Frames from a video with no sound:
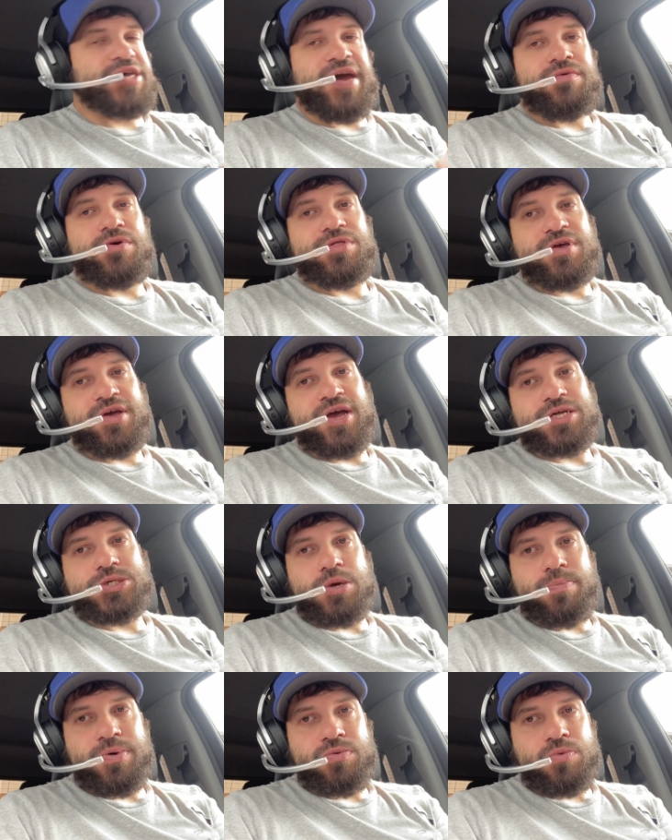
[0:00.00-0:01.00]
everything gets
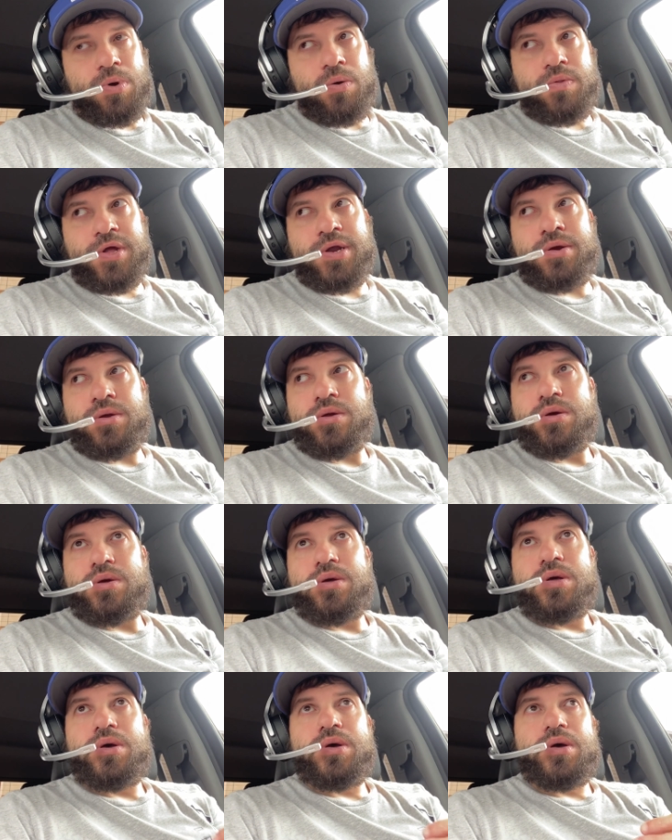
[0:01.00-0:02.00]
up and rolling,
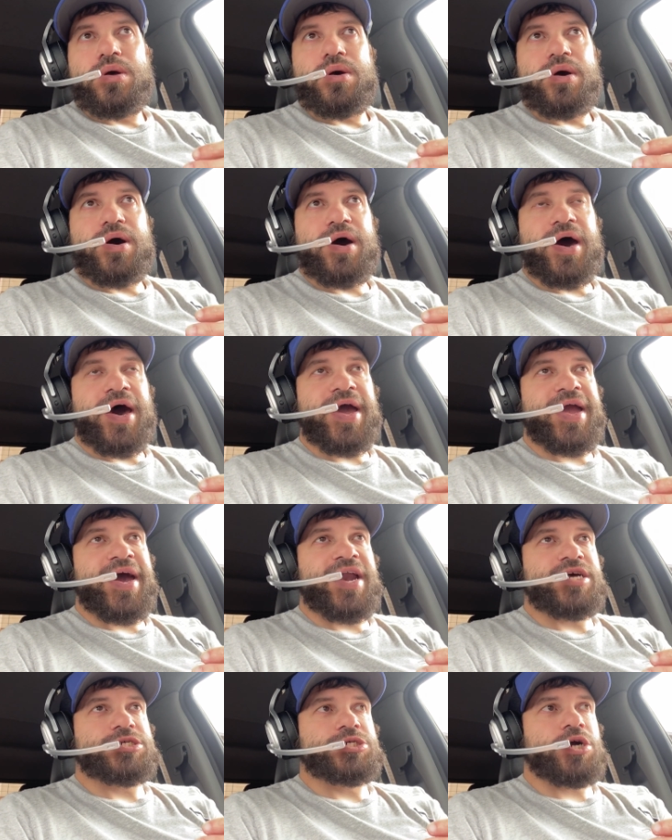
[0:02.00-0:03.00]
I
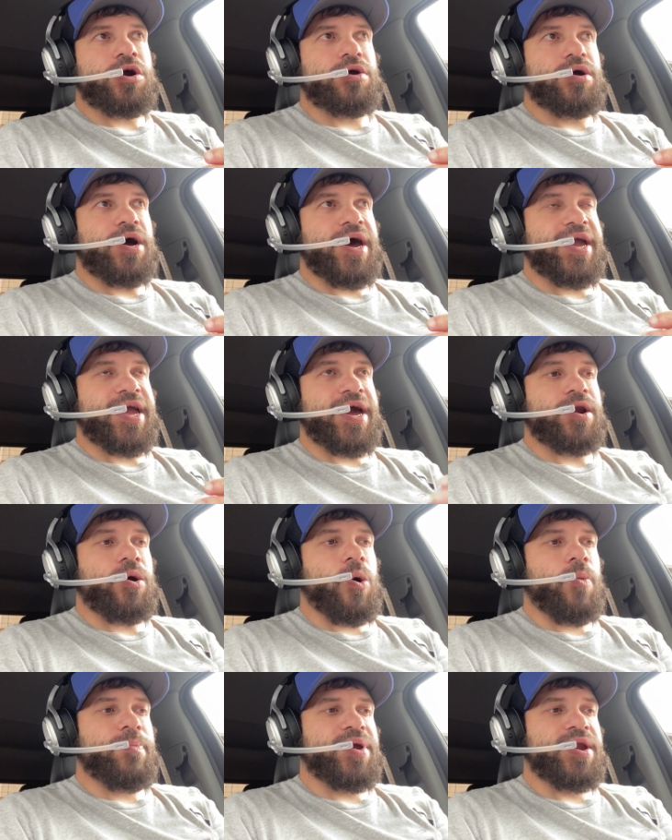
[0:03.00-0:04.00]
got to start, I got to
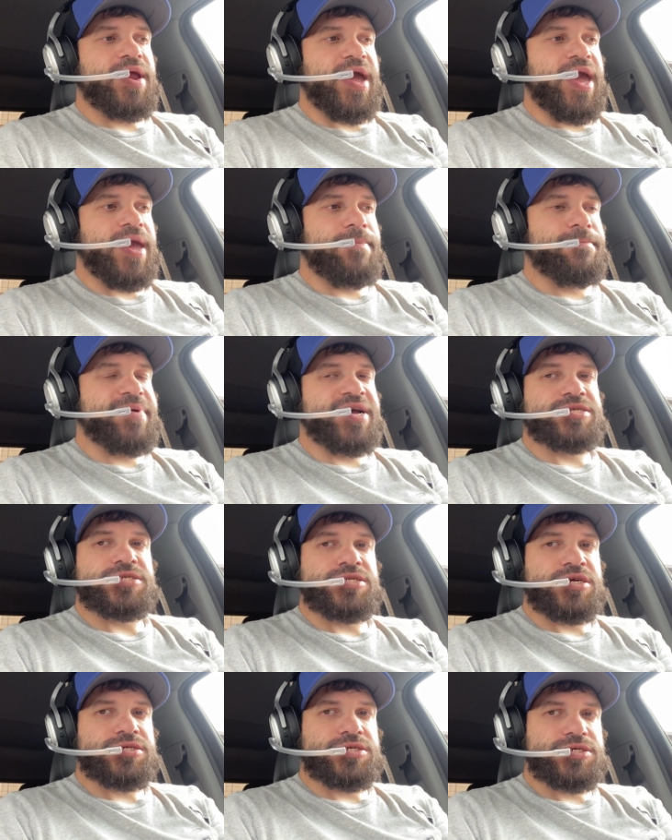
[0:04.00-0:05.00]
open a
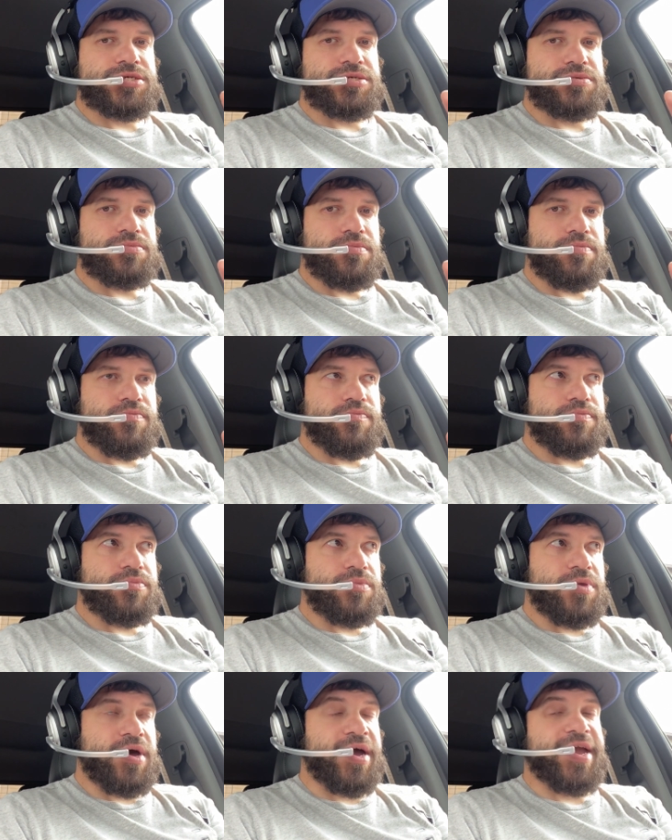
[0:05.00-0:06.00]
business
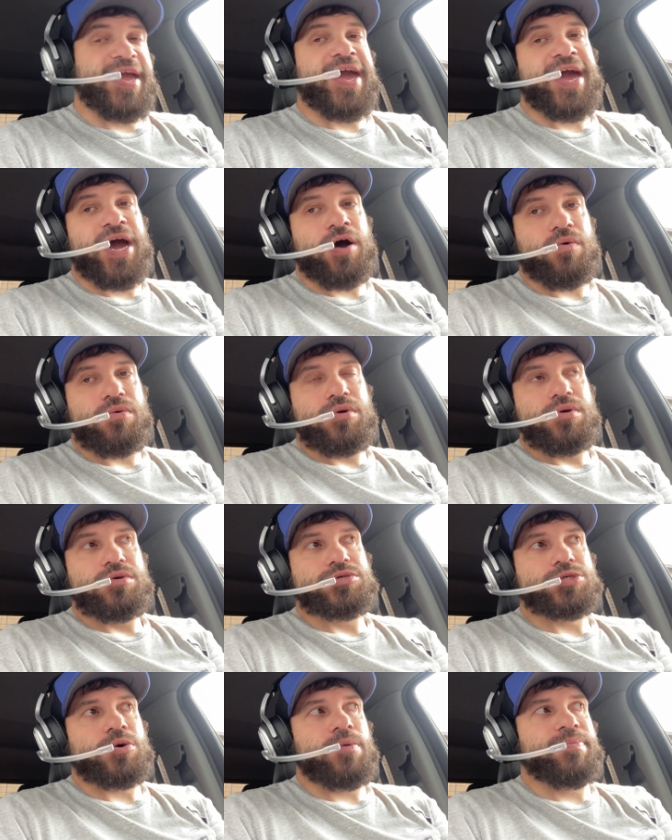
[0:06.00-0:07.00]
account.
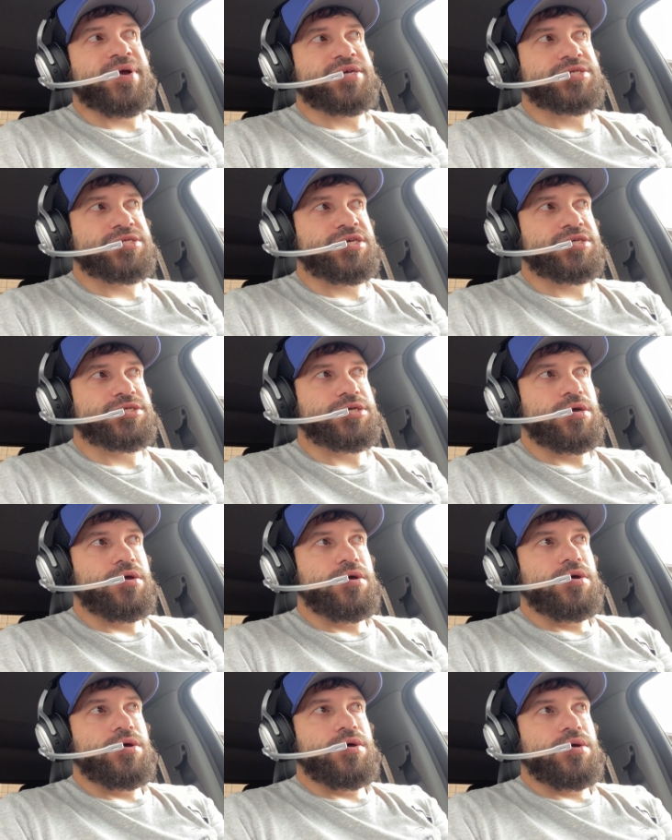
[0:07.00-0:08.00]
So a business
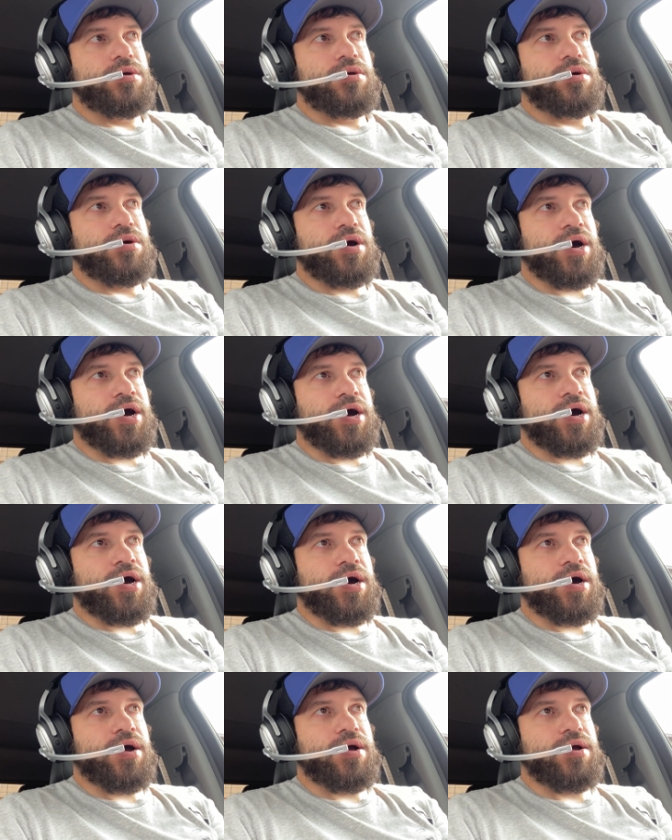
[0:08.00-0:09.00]

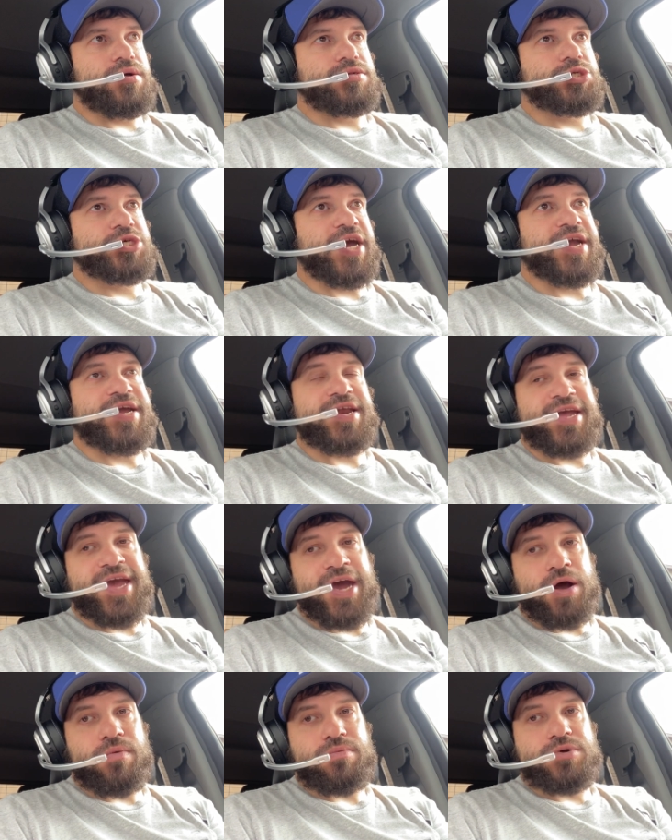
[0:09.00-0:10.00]
uh, checking
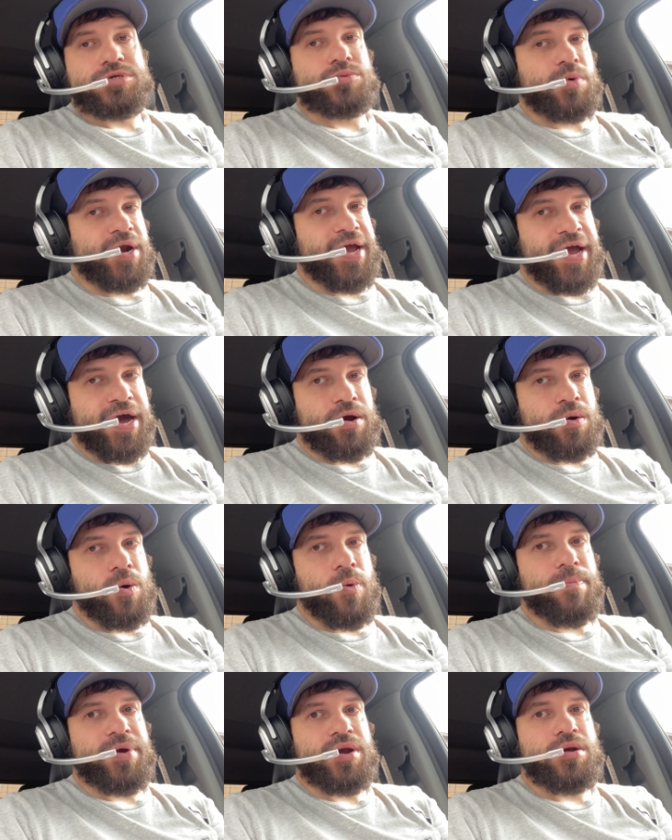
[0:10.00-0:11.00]
account is what I got to
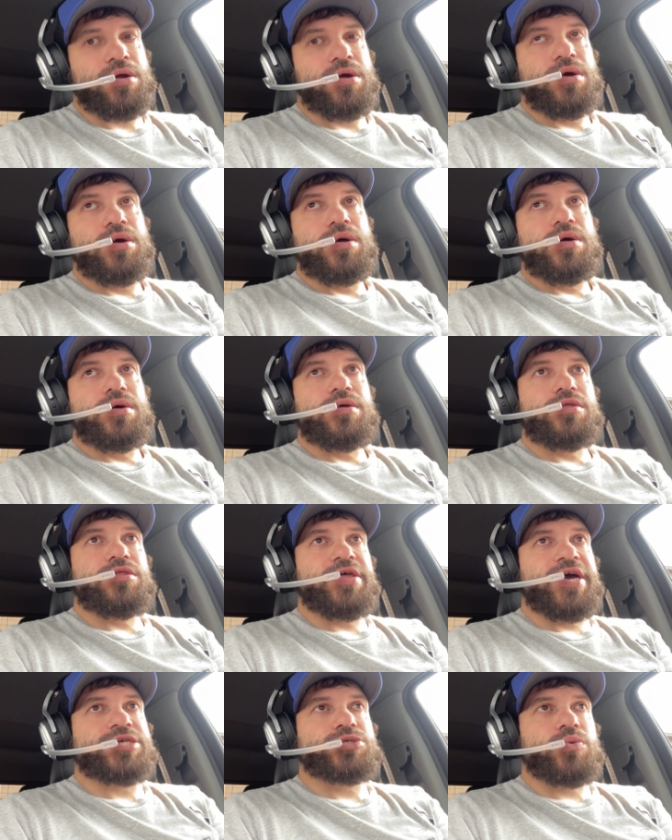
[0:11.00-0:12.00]
open.
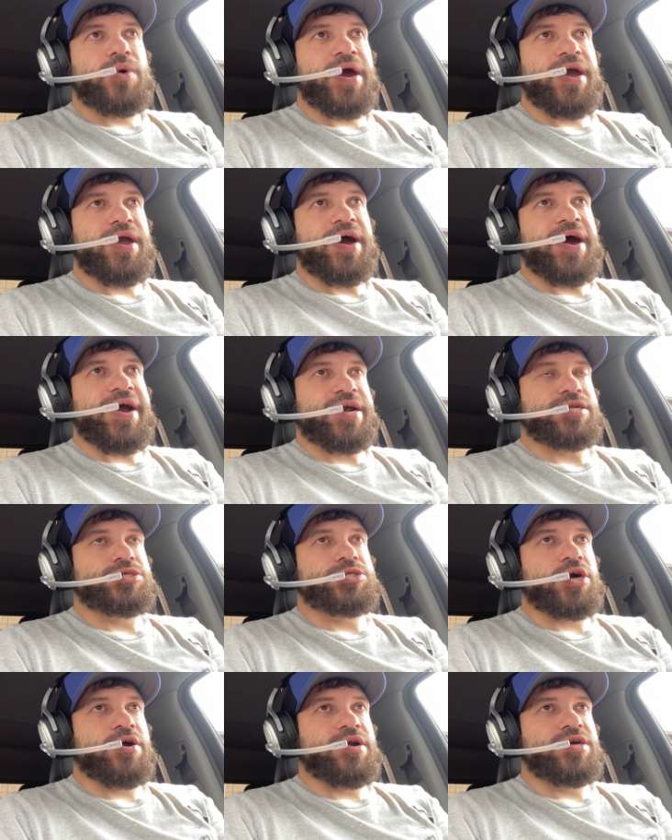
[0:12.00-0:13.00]
This way, I could
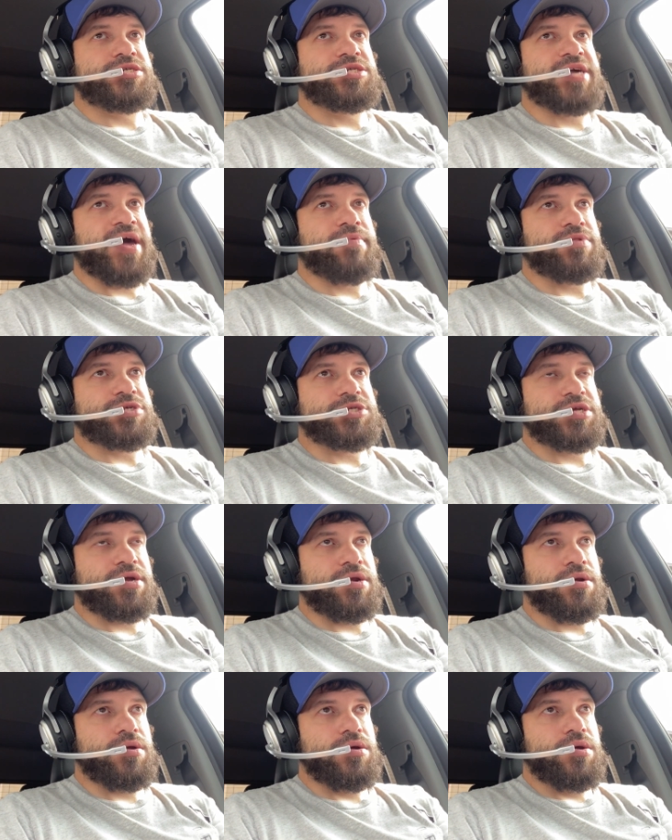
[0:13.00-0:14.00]
start
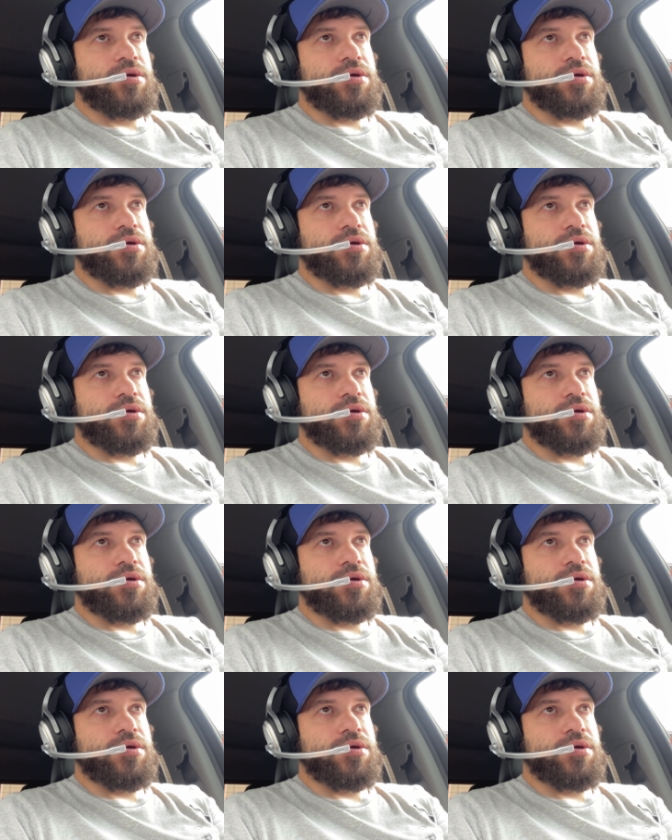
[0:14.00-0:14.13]
establishing